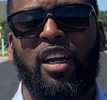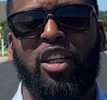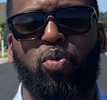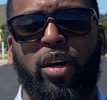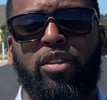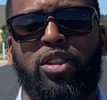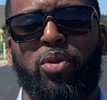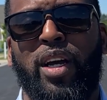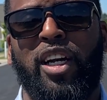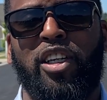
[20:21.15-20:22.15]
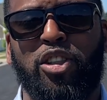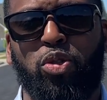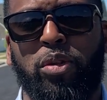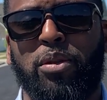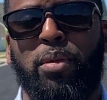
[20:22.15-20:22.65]
as well too, in the
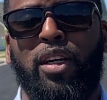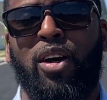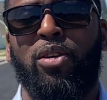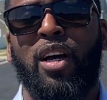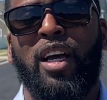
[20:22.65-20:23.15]
description below.